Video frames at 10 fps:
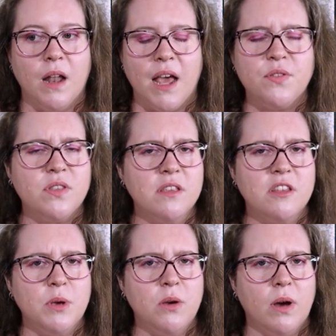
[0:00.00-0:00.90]
life
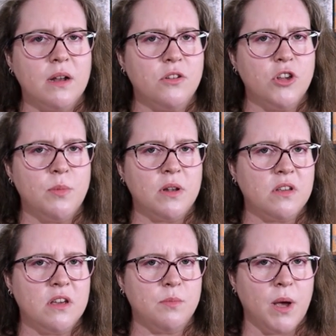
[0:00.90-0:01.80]
seems to be quite determined
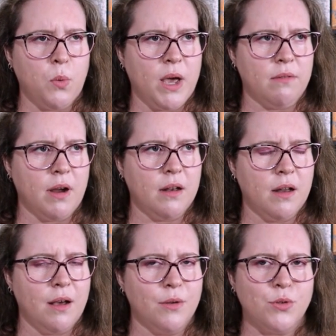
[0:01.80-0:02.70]
to get in my way right
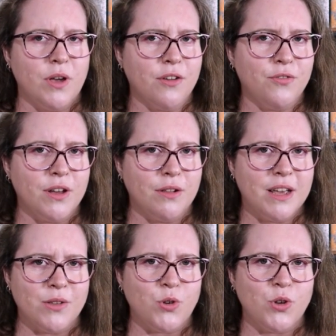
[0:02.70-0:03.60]
now, so I feel
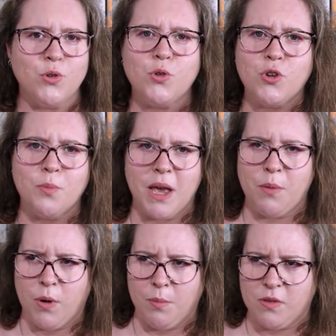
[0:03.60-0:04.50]
hesitant to
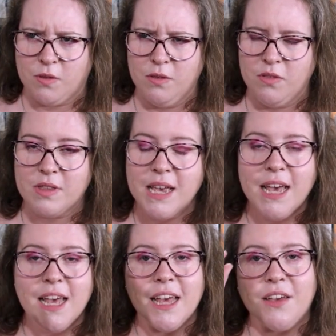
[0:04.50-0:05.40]
make promises.
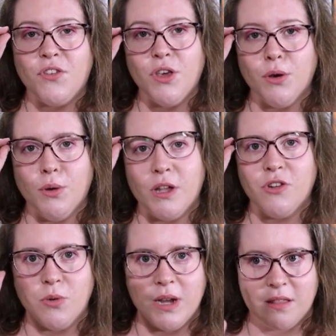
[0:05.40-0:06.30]
If you
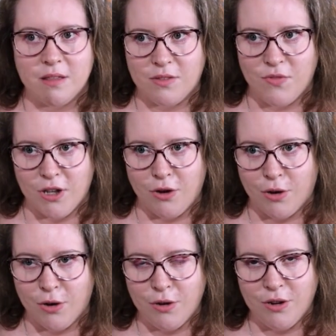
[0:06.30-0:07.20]
enjoyed this
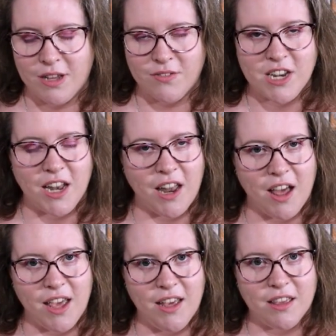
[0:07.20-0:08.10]
video, give it a
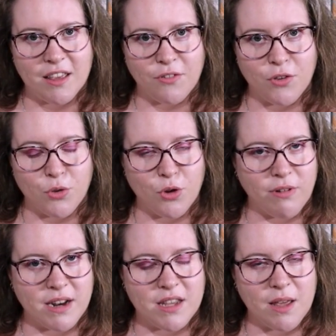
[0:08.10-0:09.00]
like. If you're new
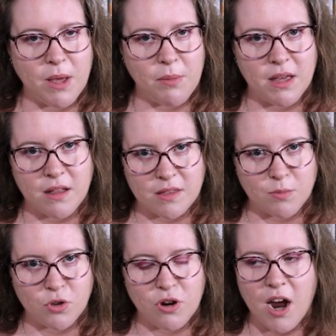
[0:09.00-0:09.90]
around here, maybe hit
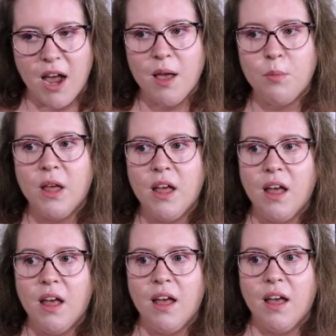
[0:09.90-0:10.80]
subscribe.
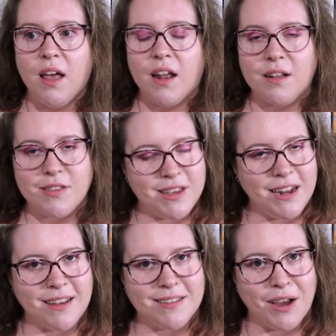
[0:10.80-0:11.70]
And I'll see
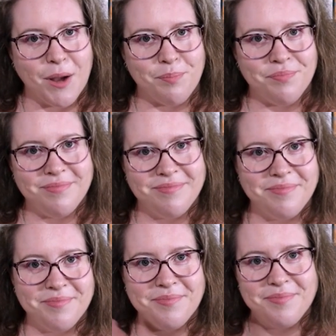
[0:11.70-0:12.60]
you next time.
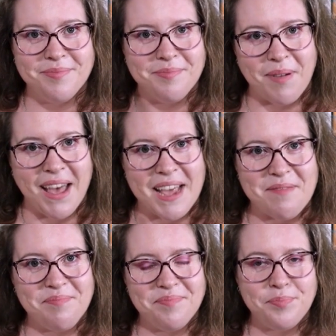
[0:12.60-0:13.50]
Bye!